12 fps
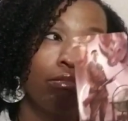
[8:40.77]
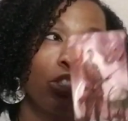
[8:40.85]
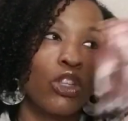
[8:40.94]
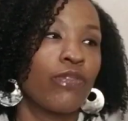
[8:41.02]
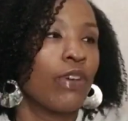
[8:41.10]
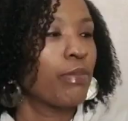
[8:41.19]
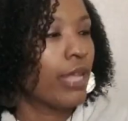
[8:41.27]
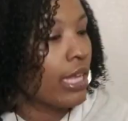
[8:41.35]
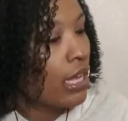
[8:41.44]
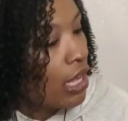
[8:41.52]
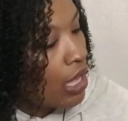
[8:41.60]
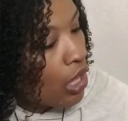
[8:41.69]
So if I'm
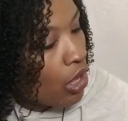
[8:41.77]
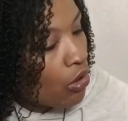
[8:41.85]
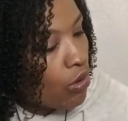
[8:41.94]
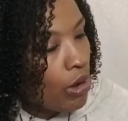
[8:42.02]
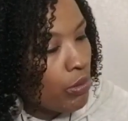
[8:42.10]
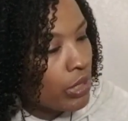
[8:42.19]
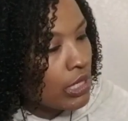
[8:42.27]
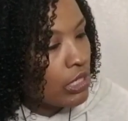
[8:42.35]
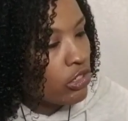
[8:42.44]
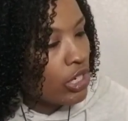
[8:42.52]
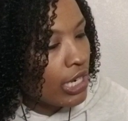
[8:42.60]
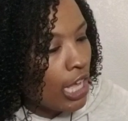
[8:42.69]
like, oh, I want
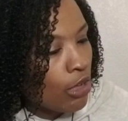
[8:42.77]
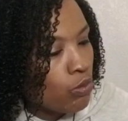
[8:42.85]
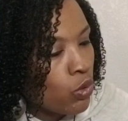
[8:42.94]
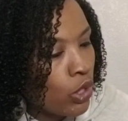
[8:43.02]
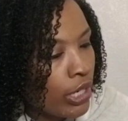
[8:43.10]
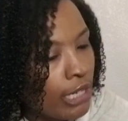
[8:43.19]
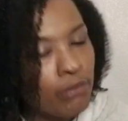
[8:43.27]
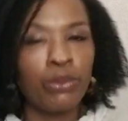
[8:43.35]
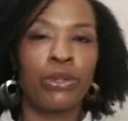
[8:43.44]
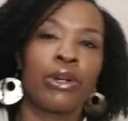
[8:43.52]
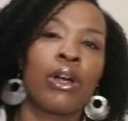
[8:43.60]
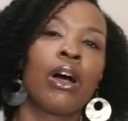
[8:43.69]
to check out more
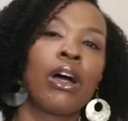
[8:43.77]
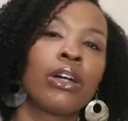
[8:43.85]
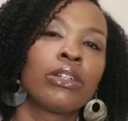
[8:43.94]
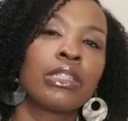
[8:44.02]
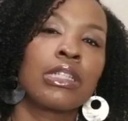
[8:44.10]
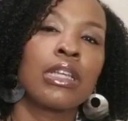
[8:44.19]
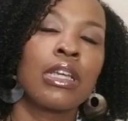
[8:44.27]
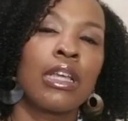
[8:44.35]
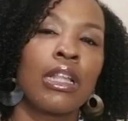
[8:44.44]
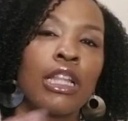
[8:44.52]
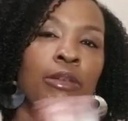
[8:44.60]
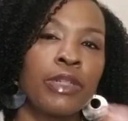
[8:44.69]
Emperor cards,
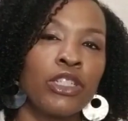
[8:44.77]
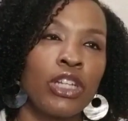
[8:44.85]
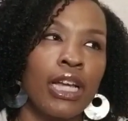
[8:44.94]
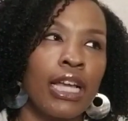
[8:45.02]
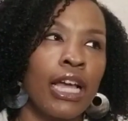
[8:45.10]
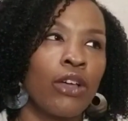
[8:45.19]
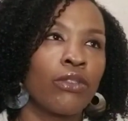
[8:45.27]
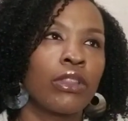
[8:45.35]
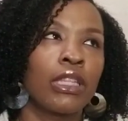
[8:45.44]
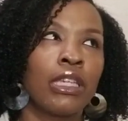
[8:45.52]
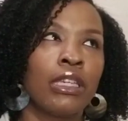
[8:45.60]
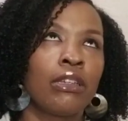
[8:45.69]
let me check
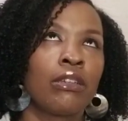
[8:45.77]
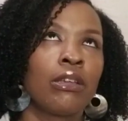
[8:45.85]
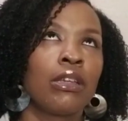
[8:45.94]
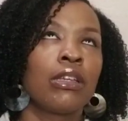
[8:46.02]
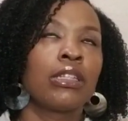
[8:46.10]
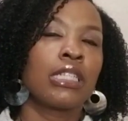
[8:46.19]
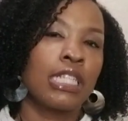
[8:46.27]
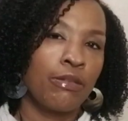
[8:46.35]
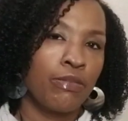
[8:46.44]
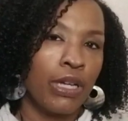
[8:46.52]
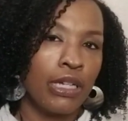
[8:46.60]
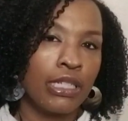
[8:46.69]
out the
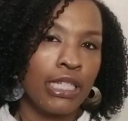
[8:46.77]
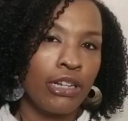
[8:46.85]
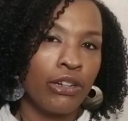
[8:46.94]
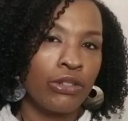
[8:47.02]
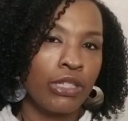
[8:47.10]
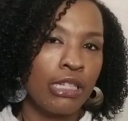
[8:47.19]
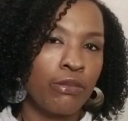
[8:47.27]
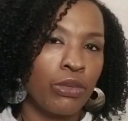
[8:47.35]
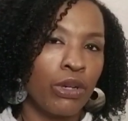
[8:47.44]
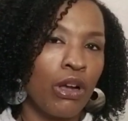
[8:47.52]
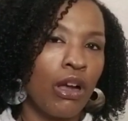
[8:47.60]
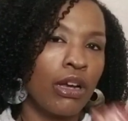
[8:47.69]
Steampunk Tarot's
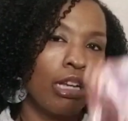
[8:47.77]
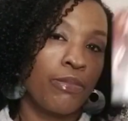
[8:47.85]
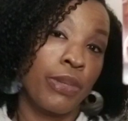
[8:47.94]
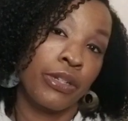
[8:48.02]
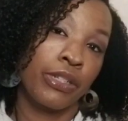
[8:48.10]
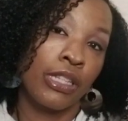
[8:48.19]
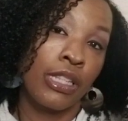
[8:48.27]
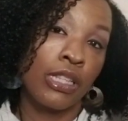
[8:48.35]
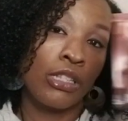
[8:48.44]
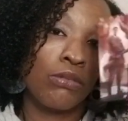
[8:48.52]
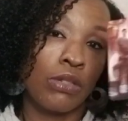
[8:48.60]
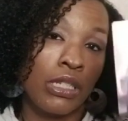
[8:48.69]
Emperor card compared to
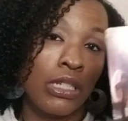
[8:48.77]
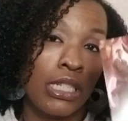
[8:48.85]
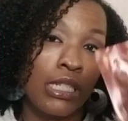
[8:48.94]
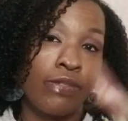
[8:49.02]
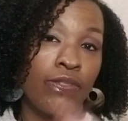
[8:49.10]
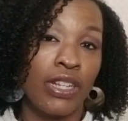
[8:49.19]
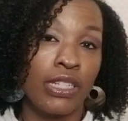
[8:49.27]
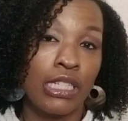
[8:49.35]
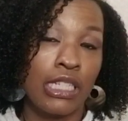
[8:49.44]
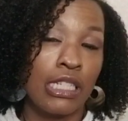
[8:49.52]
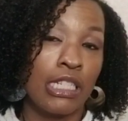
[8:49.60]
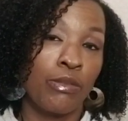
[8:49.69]
this one and see if I
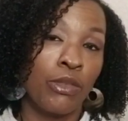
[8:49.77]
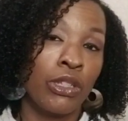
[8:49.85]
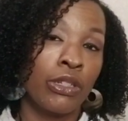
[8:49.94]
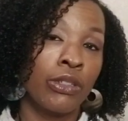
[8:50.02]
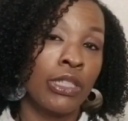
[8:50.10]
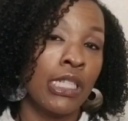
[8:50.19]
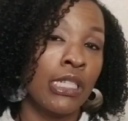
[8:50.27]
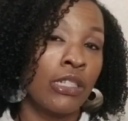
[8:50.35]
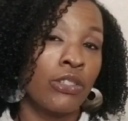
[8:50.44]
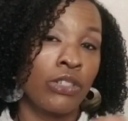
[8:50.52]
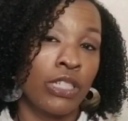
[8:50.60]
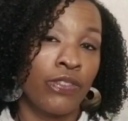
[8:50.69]
see
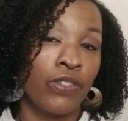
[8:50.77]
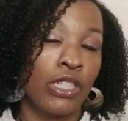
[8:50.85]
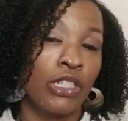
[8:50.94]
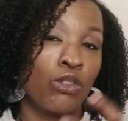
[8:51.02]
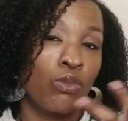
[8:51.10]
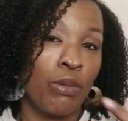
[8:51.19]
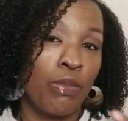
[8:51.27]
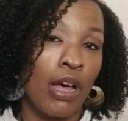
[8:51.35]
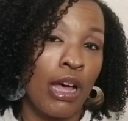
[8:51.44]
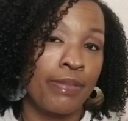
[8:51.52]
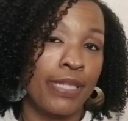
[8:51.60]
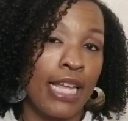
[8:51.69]
similarities or differences or what
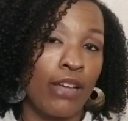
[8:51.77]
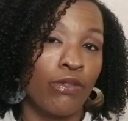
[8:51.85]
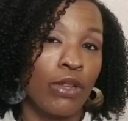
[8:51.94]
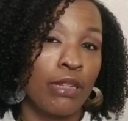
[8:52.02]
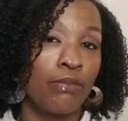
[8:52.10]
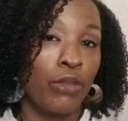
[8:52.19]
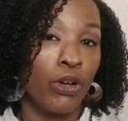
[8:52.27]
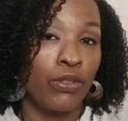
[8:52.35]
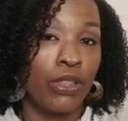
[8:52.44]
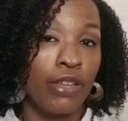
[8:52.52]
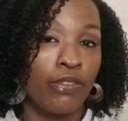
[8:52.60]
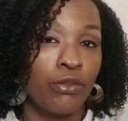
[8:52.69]
pops out in
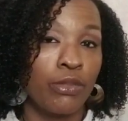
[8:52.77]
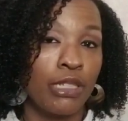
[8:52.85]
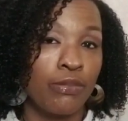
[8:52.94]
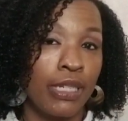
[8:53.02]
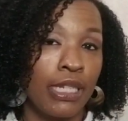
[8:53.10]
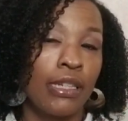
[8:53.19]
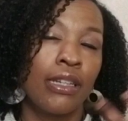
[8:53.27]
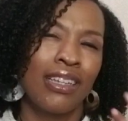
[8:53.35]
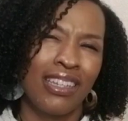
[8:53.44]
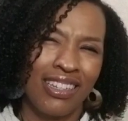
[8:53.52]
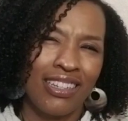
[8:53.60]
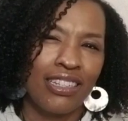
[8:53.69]
both of them to me,
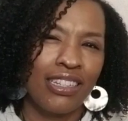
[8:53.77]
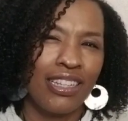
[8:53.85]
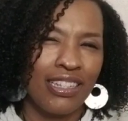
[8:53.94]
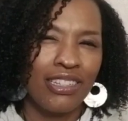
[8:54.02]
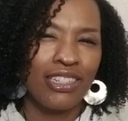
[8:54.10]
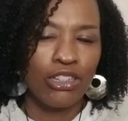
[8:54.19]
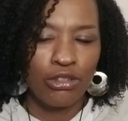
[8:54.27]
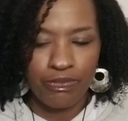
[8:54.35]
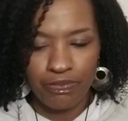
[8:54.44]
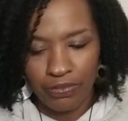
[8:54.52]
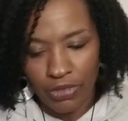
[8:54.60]
you know.